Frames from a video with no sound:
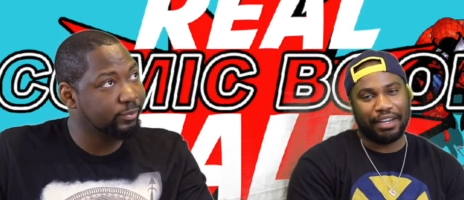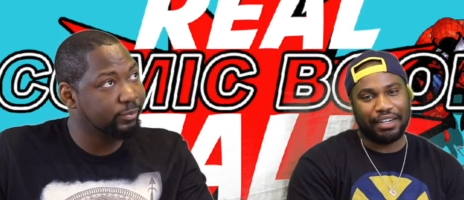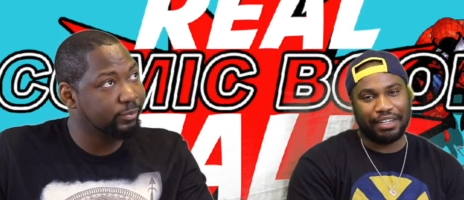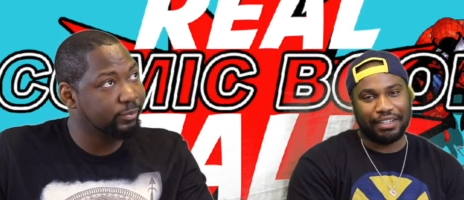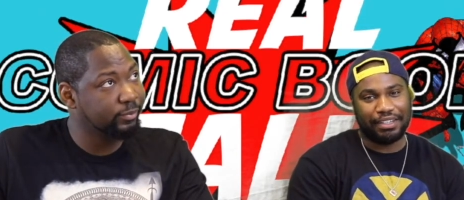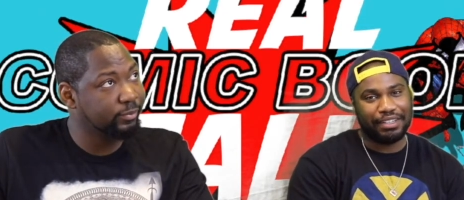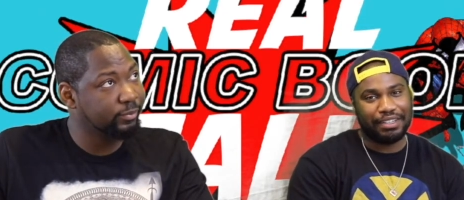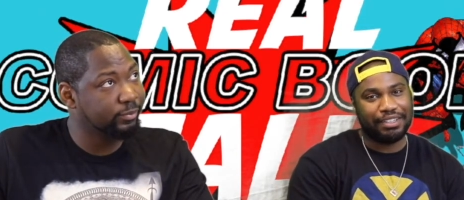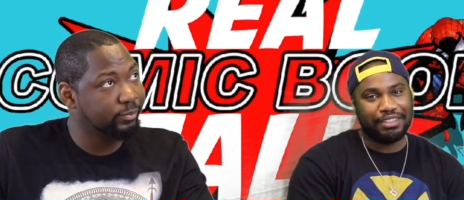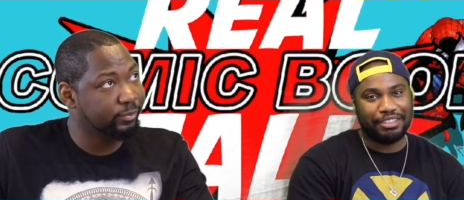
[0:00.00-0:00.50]

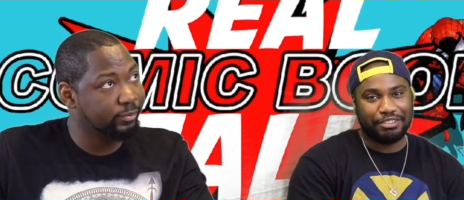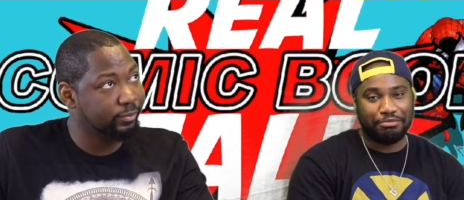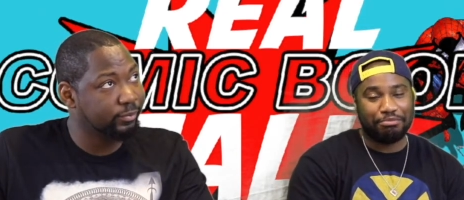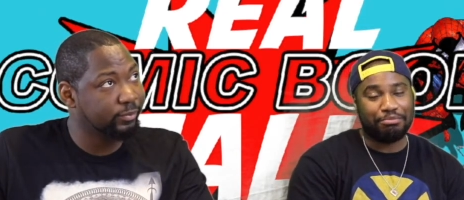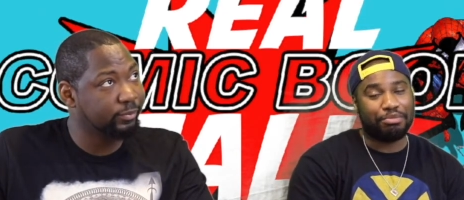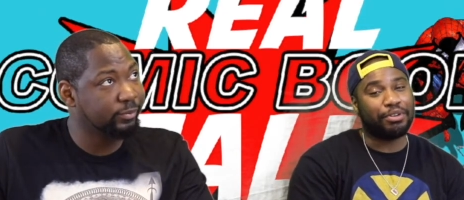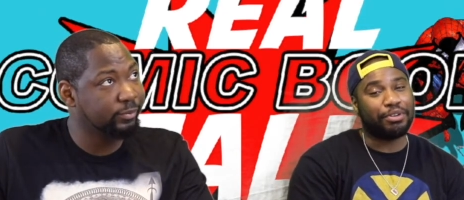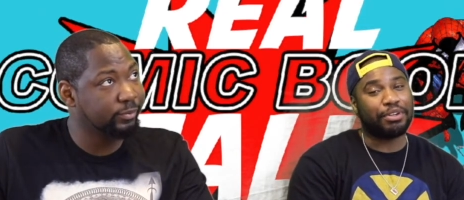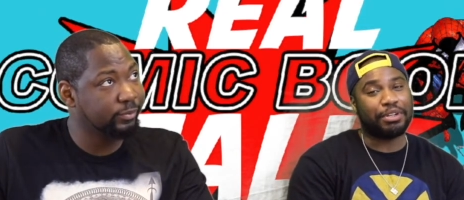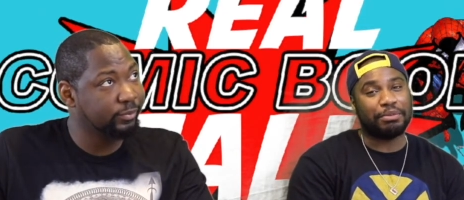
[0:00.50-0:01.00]
Speaker 1: Mm-hmm.
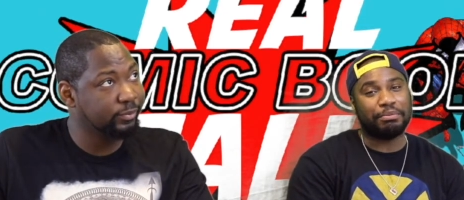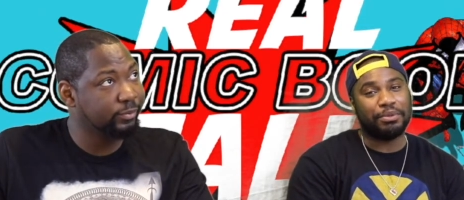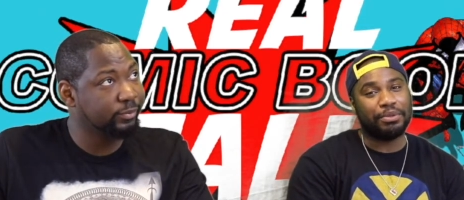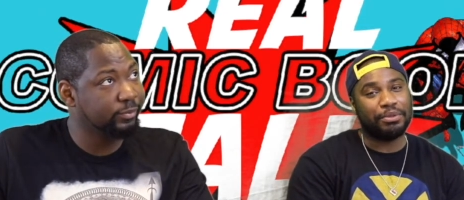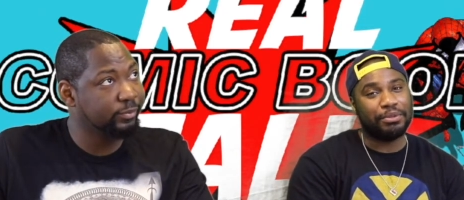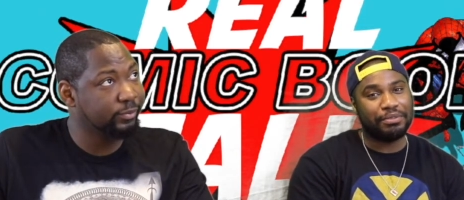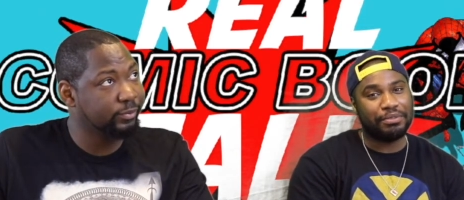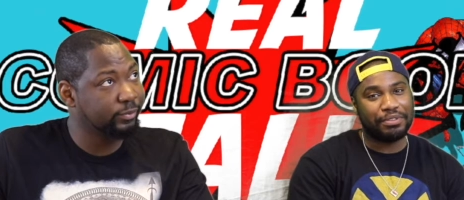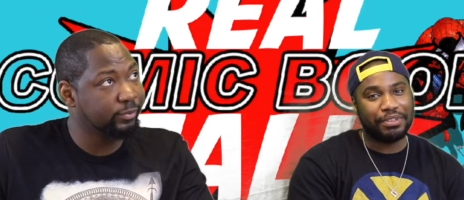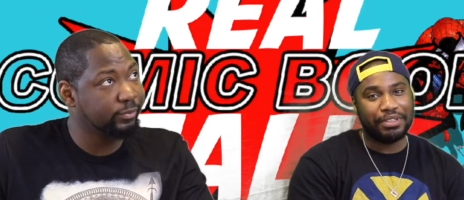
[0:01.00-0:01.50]
Brilliant
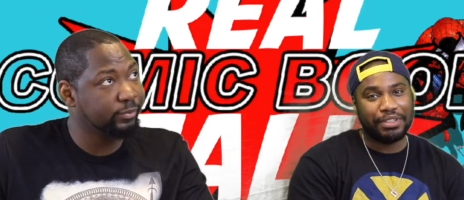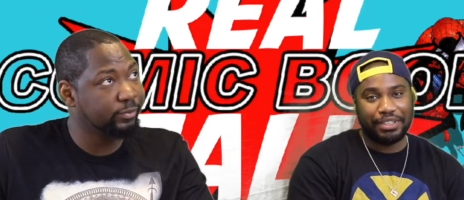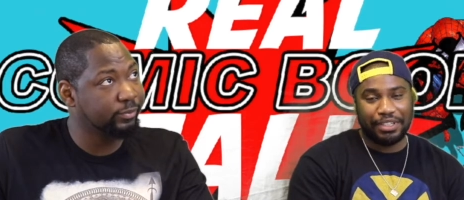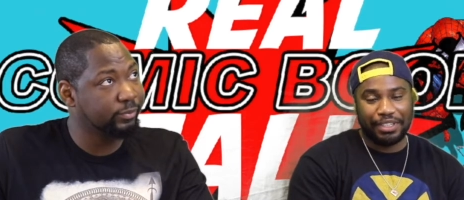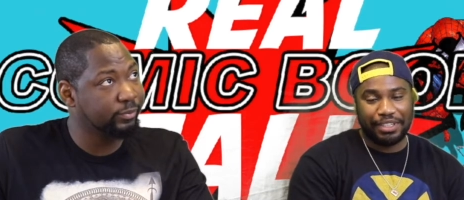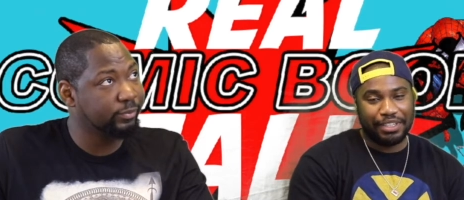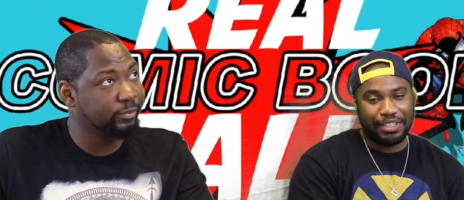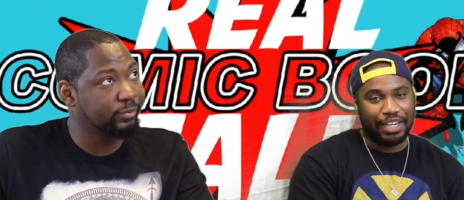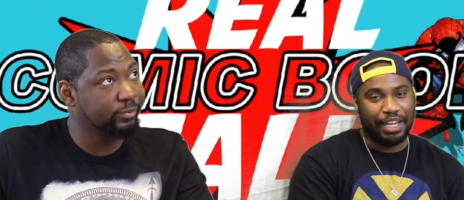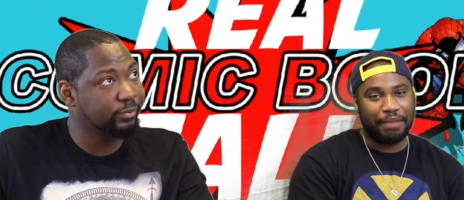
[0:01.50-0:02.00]
move,
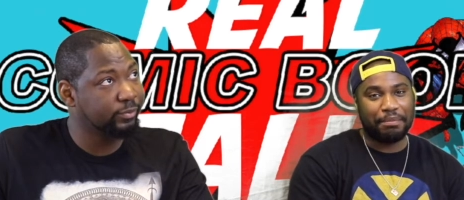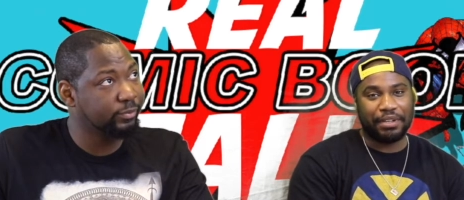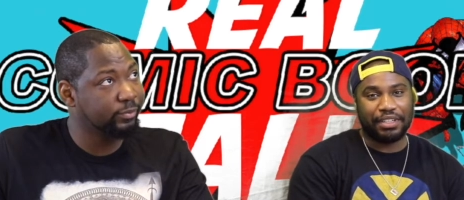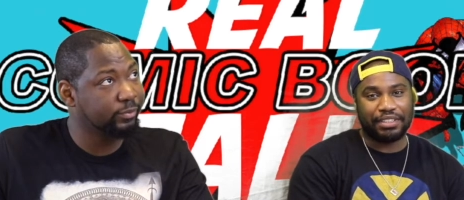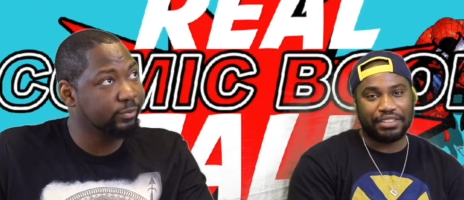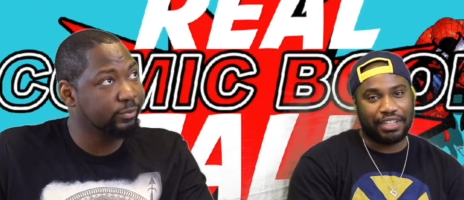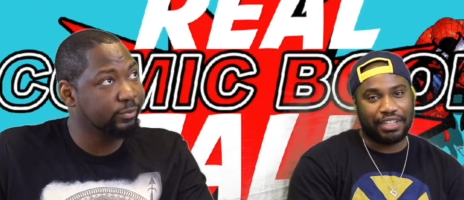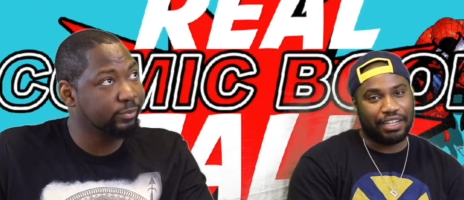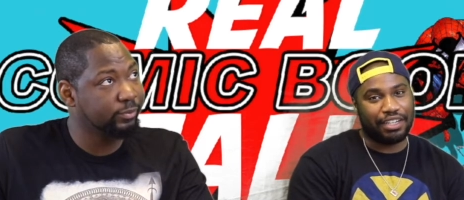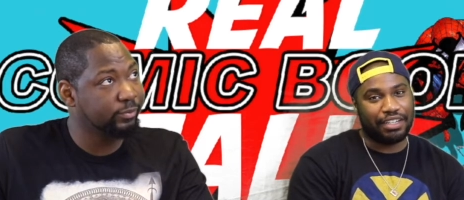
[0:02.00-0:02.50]
left me in
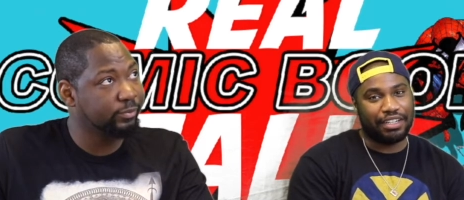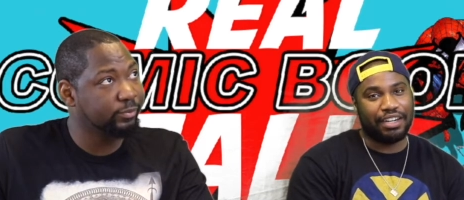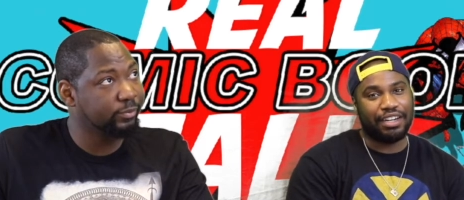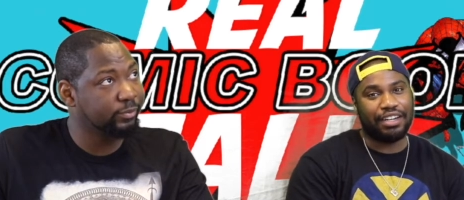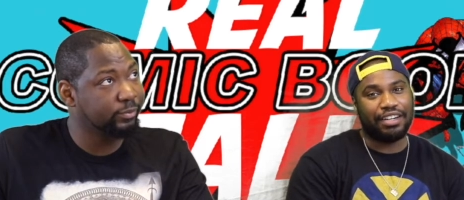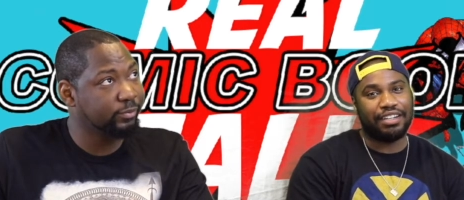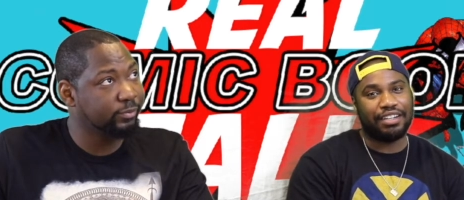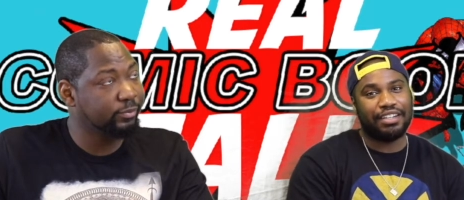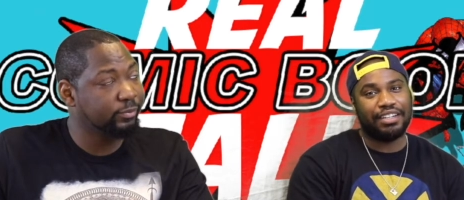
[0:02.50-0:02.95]
shock and awe.